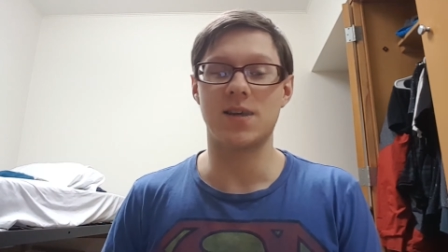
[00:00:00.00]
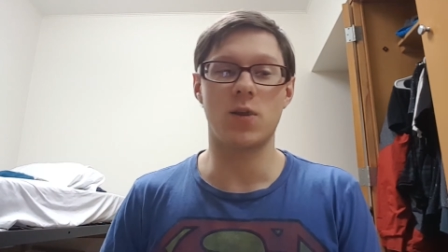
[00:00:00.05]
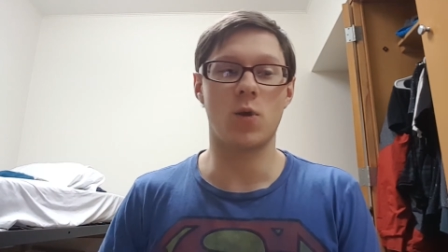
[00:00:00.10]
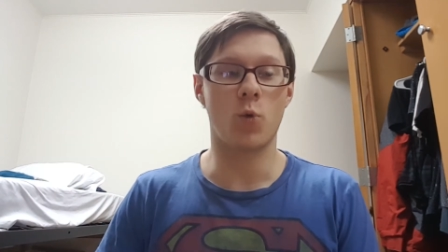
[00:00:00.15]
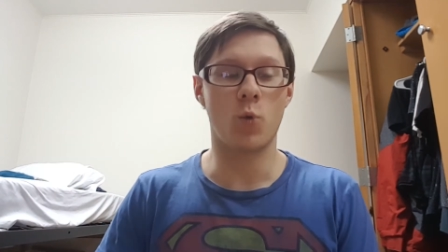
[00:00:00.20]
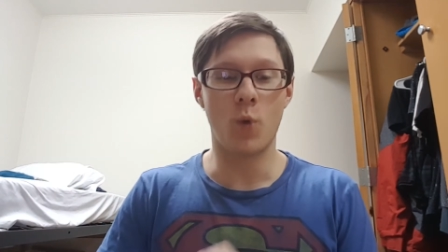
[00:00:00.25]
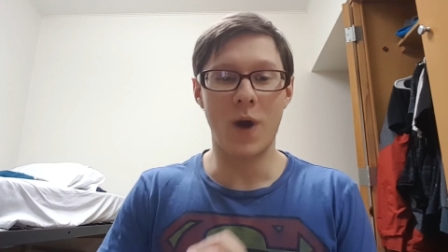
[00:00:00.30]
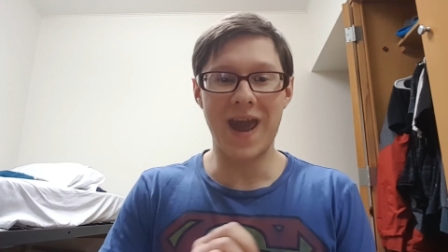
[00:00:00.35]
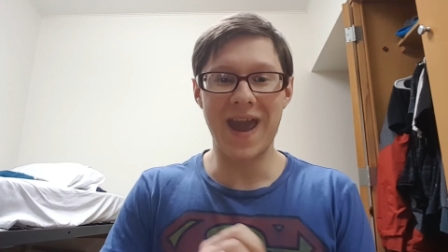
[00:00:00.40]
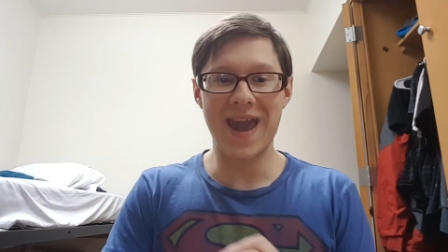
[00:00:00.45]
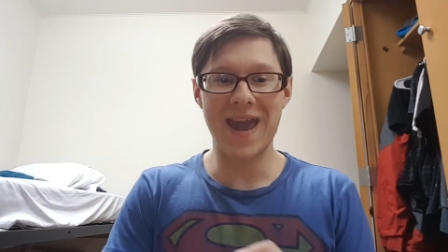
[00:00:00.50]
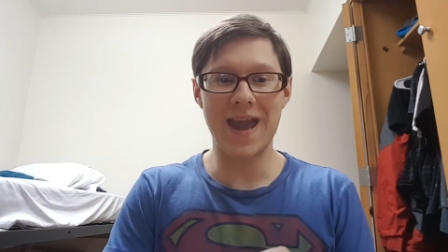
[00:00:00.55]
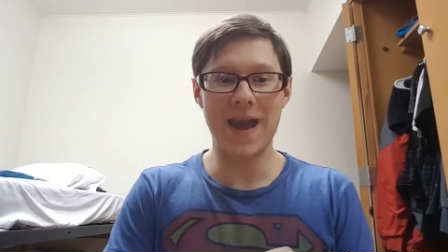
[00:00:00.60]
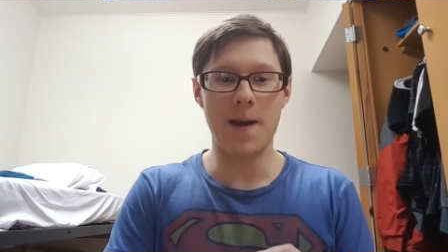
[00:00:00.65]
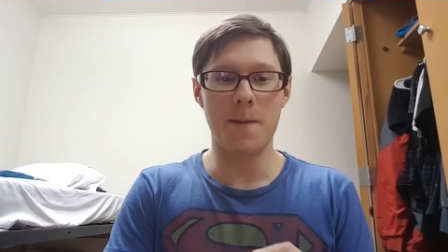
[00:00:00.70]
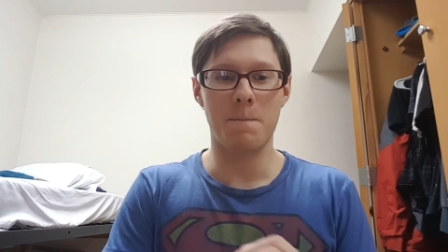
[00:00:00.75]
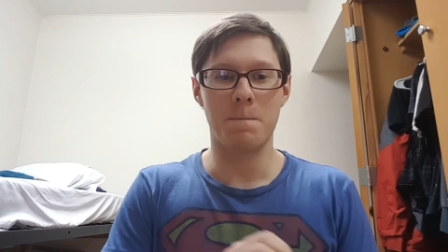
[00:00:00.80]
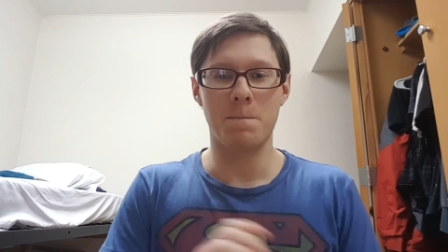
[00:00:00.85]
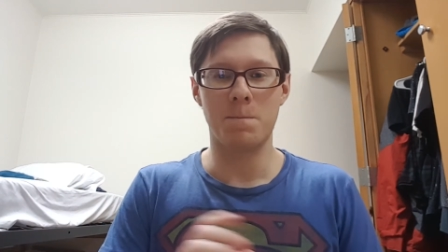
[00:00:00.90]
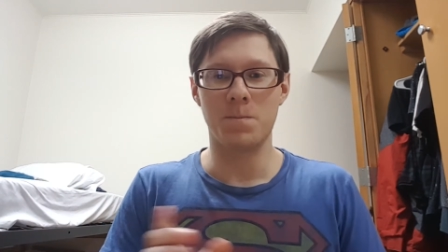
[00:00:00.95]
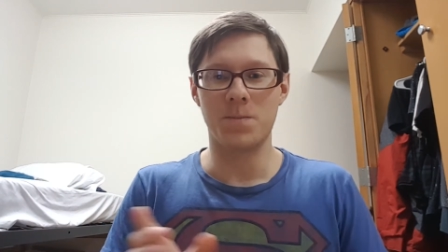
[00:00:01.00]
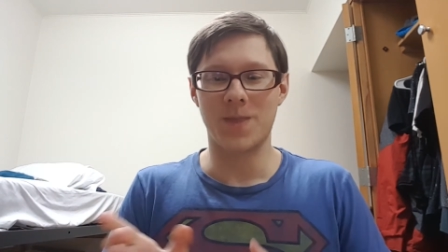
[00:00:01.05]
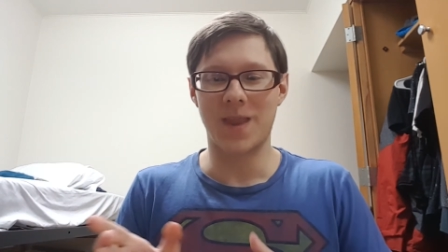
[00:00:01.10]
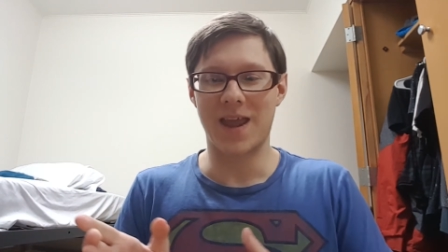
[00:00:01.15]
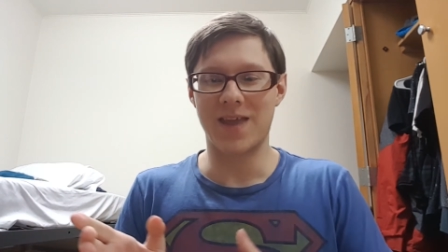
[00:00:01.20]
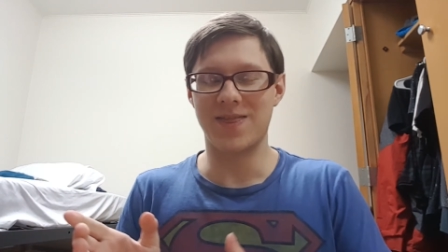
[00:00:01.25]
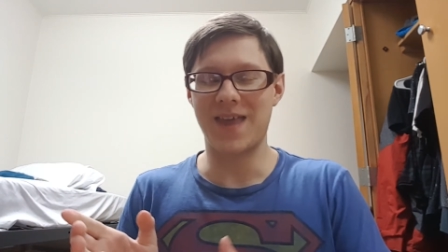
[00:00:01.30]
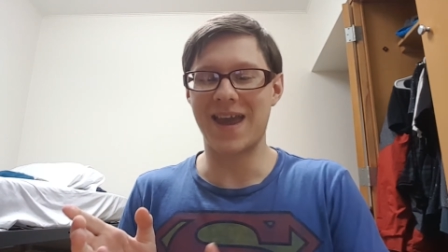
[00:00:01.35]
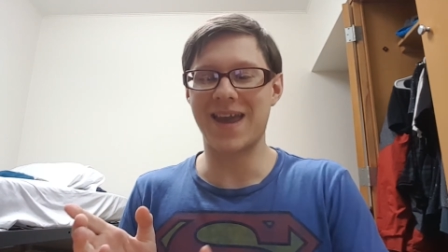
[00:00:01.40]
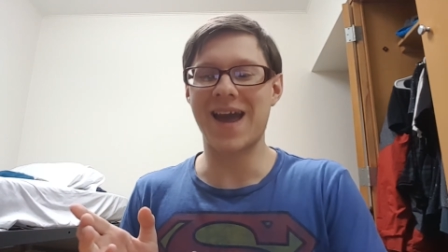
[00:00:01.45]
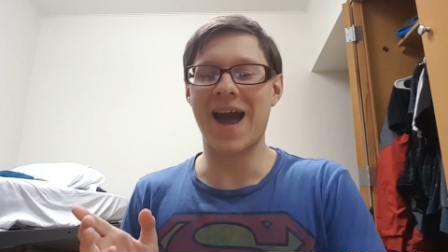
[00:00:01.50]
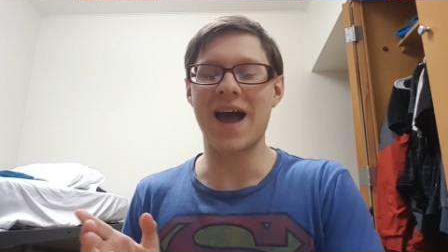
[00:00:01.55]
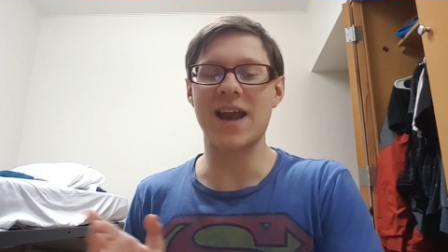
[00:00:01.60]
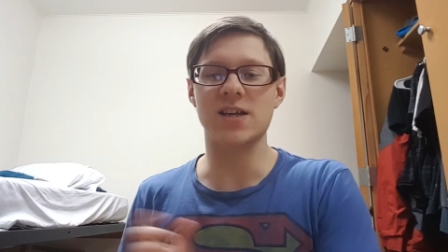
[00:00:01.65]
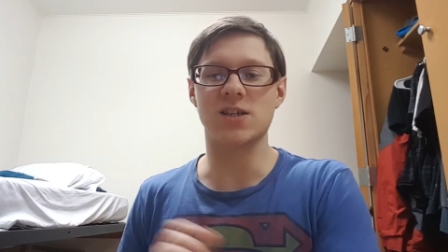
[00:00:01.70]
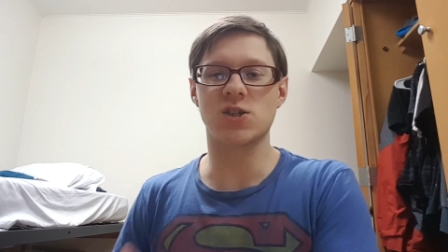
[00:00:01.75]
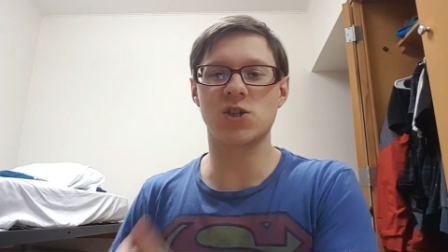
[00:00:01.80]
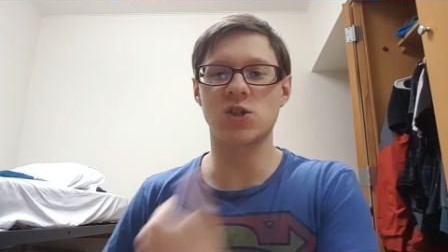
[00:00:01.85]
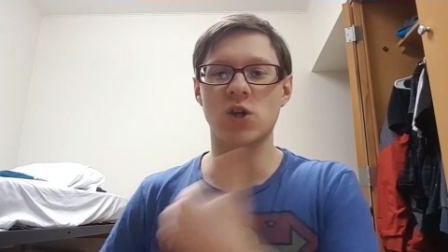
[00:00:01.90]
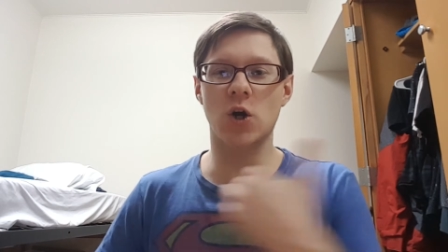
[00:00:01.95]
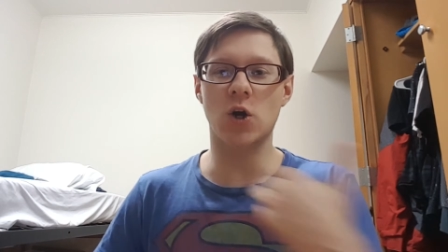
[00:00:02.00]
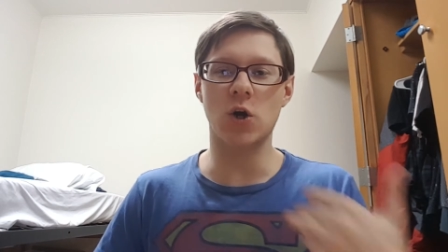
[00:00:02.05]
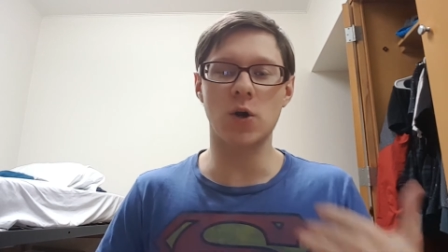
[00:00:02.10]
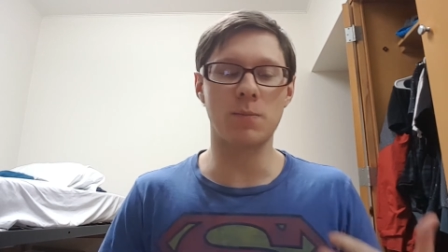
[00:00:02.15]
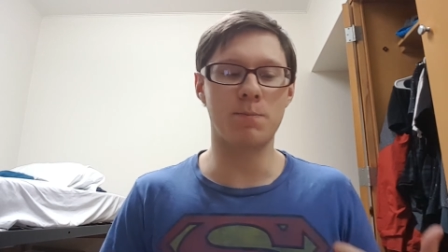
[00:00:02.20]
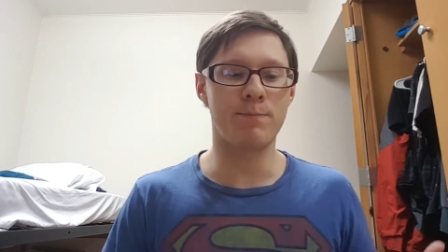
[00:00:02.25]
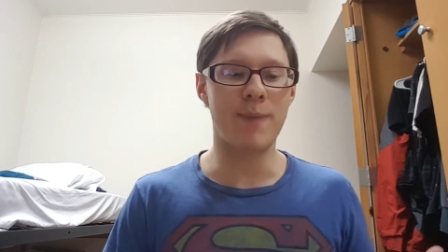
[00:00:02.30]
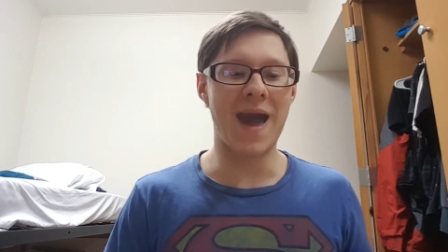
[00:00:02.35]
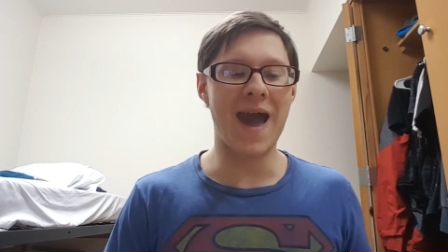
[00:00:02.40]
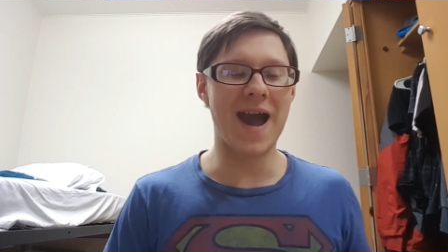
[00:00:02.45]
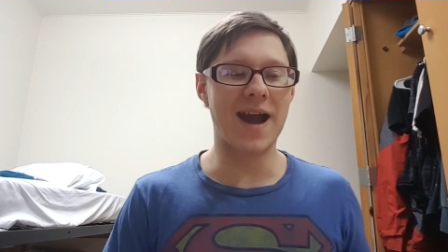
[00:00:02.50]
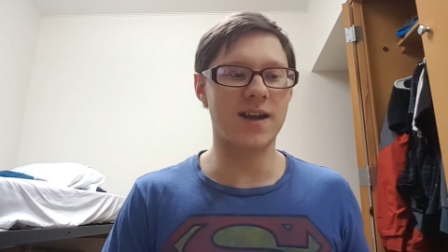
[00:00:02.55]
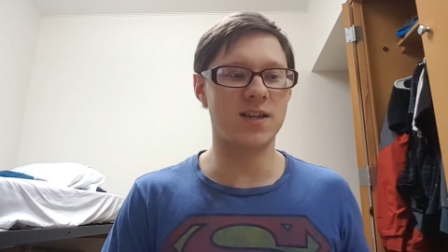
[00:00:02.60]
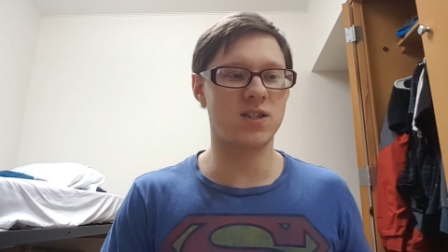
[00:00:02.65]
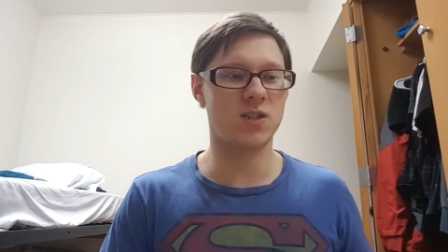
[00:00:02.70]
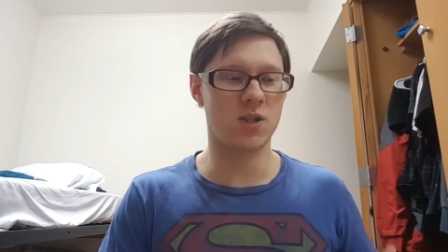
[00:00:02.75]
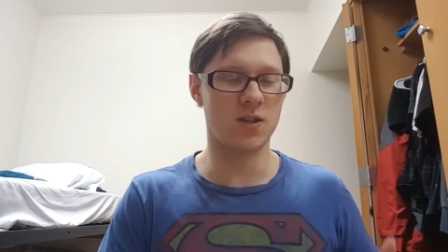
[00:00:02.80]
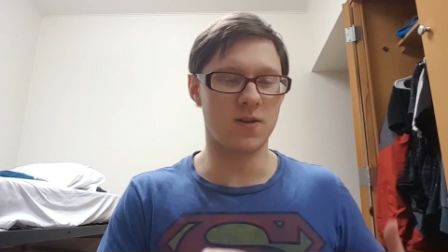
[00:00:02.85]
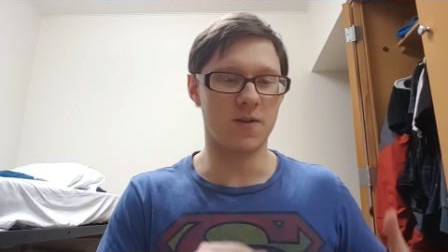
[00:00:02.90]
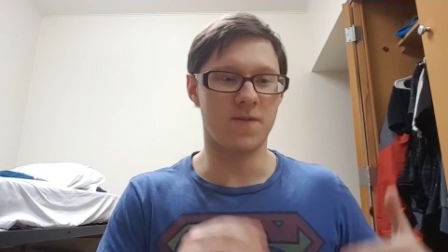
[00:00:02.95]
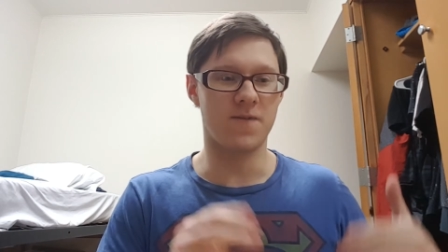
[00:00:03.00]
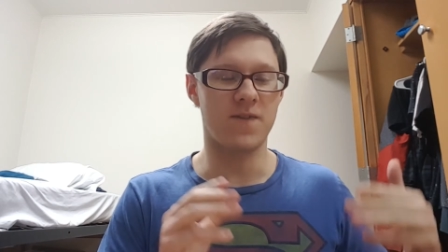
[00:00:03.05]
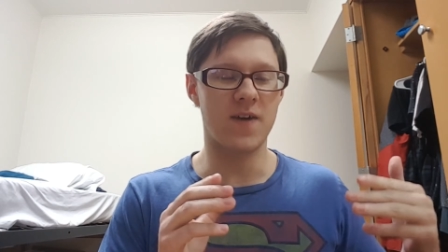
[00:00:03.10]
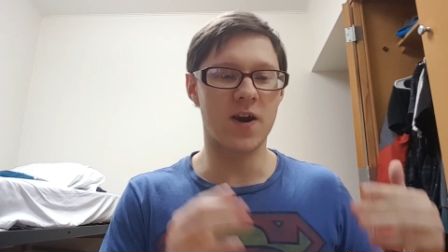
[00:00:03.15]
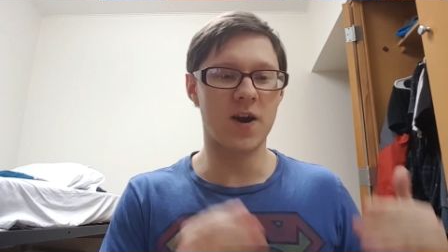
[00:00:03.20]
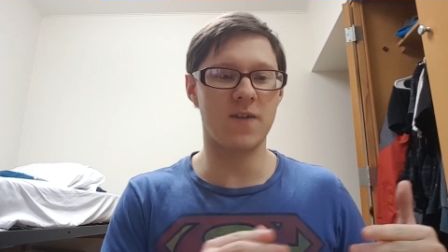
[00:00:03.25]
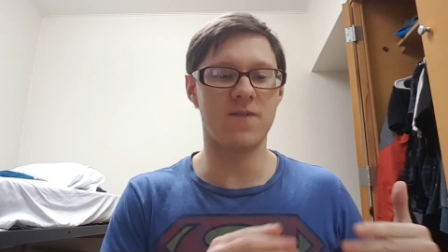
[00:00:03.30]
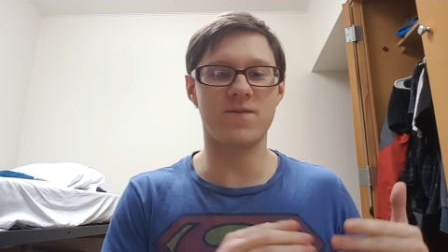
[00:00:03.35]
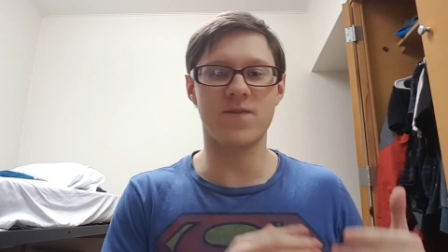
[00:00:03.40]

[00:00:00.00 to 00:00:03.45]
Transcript: The way they kind of circled back to the very